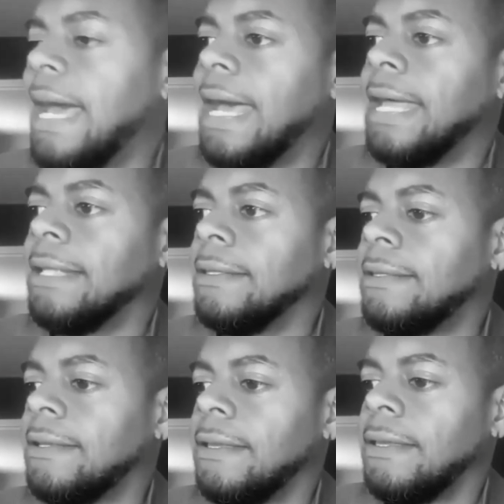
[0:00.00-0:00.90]

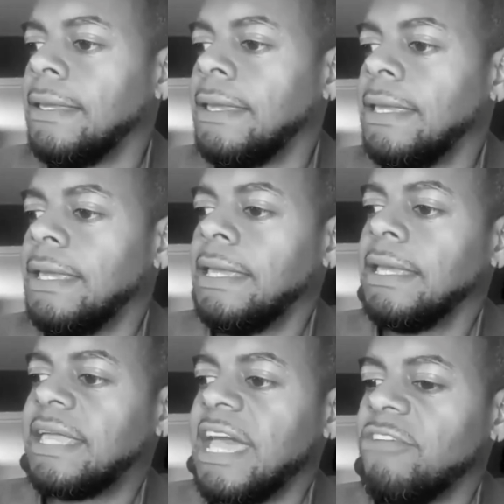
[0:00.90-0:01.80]
And
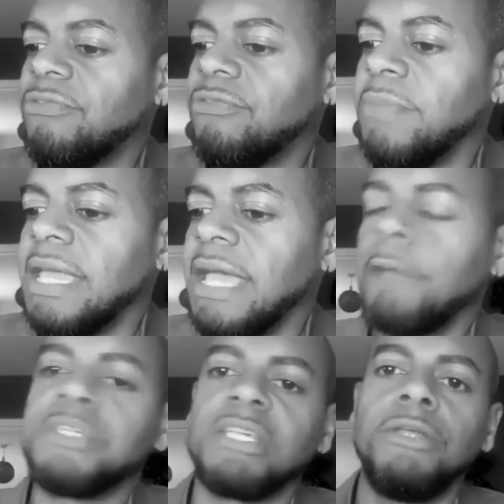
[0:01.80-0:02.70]
it gave me
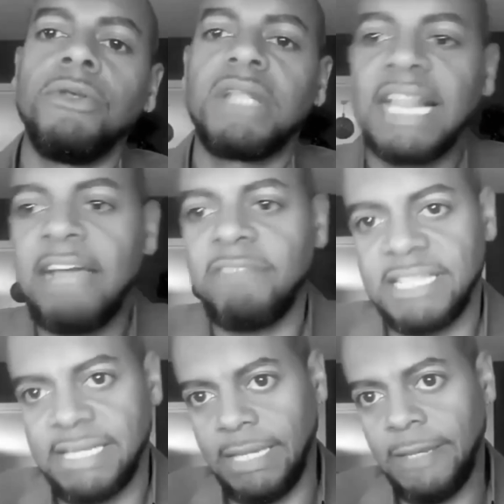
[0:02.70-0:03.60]
absolute
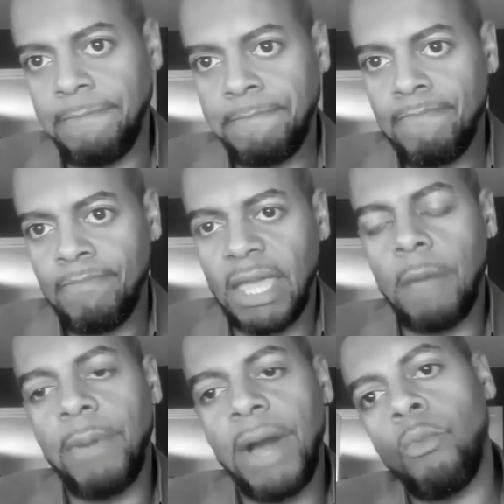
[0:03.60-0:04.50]
clarity
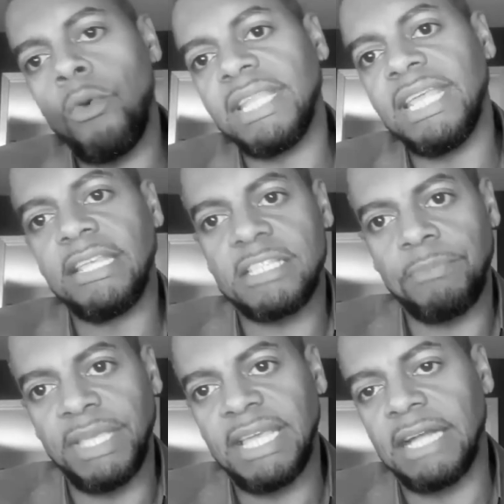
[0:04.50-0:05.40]
about what needed
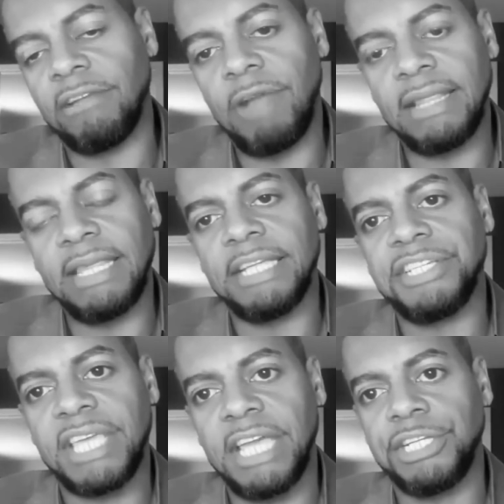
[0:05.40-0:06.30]
to be done around the
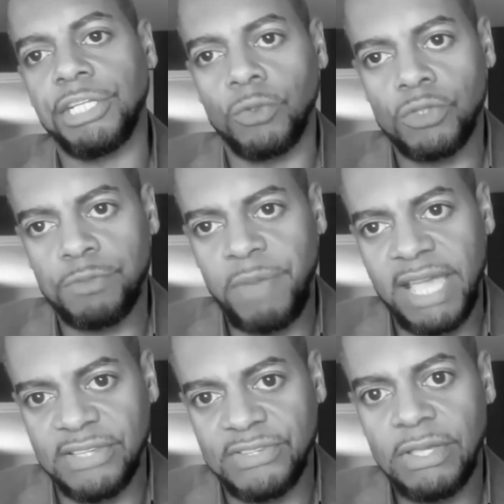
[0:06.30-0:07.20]
educational
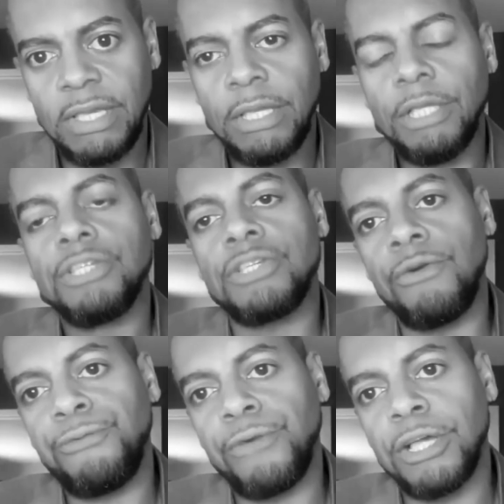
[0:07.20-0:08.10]
space.
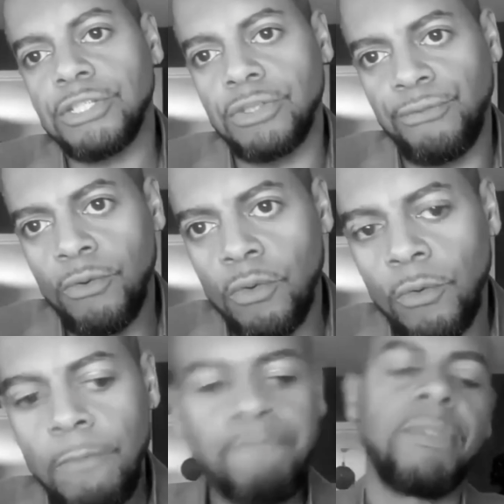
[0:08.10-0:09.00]
So first of
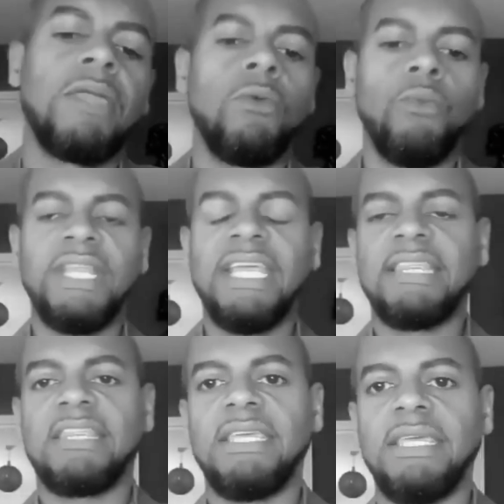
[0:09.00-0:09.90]
all, we
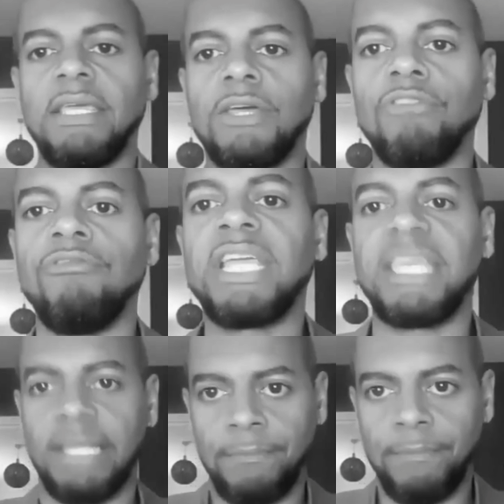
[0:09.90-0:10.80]
need the
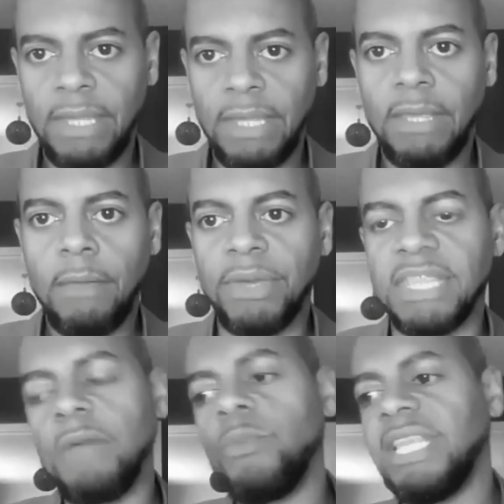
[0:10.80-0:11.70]
curriculum,
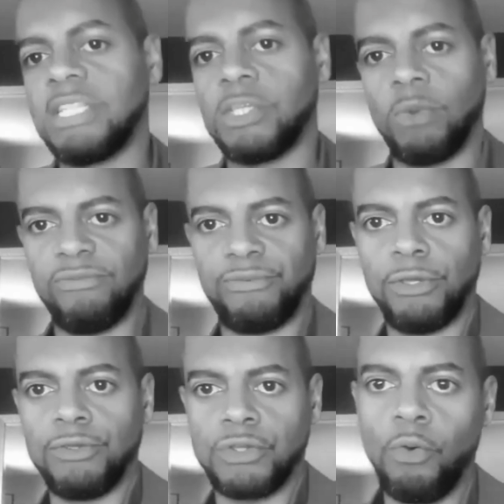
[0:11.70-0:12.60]
but then we need to
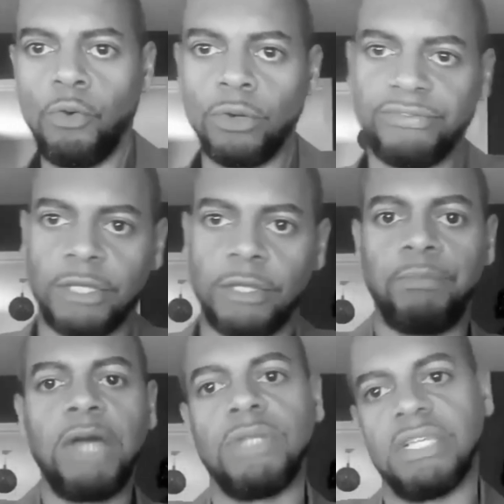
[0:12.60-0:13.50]
infuse all of the
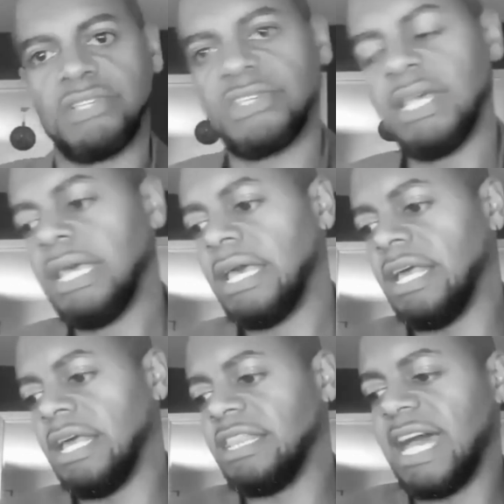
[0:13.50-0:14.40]
components.
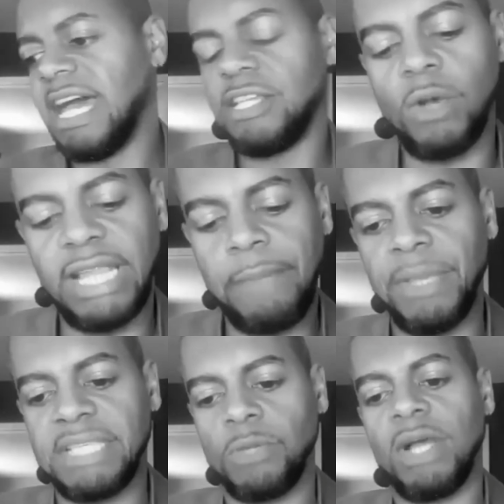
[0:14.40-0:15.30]
And that is what
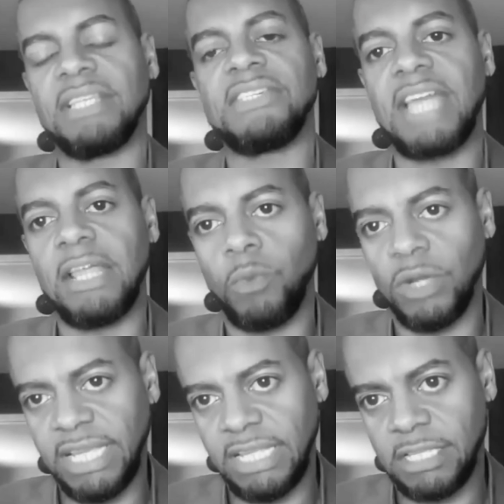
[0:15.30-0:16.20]
led me to
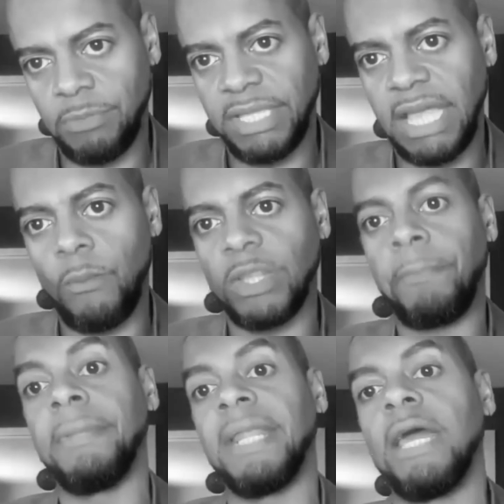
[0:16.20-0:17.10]
understand what needed to be done
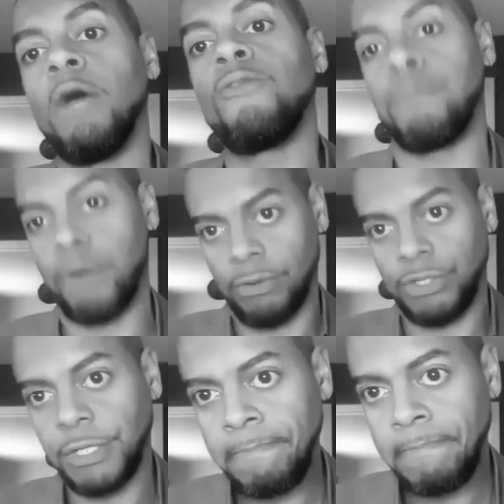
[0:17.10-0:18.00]
with the public health
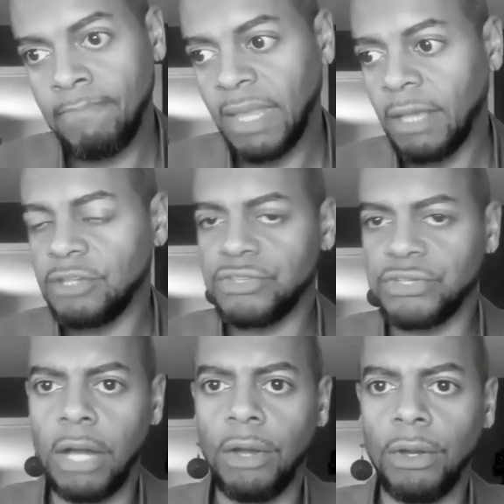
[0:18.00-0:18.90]
approach.
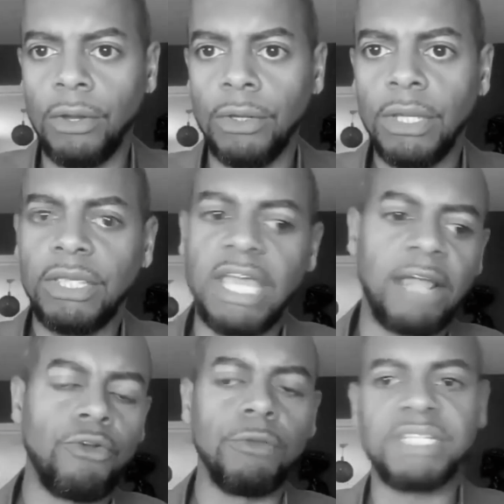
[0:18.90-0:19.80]
So
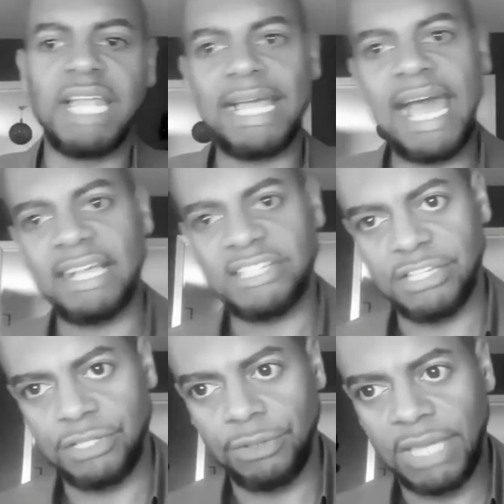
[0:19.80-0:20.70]
you have groups like
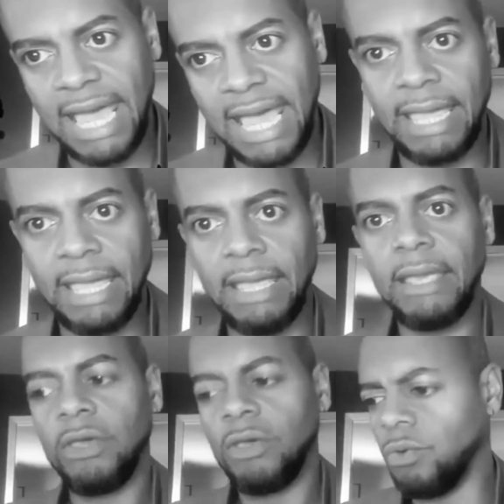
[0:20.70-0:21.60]
Access
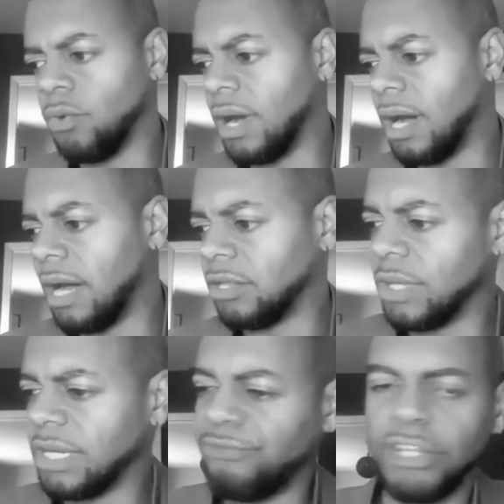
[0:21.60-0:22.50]
UK, who
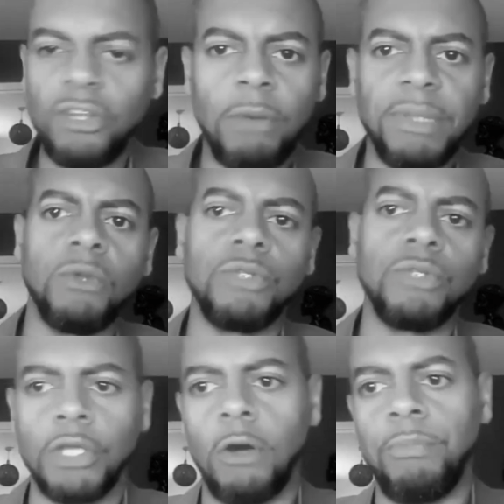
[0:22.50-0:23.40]
are doing a
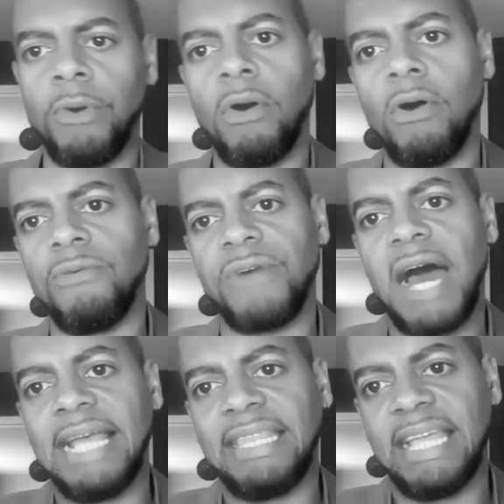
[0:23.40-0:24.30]
phenomenal job
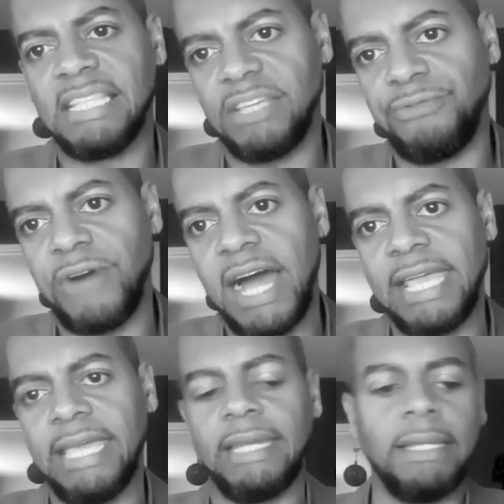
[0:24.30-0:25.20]
of
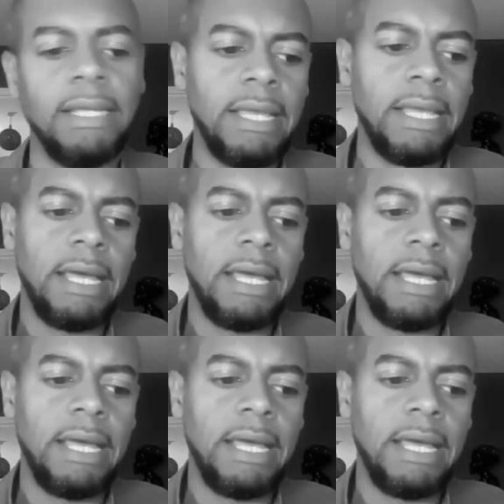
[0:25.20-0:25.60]
identifying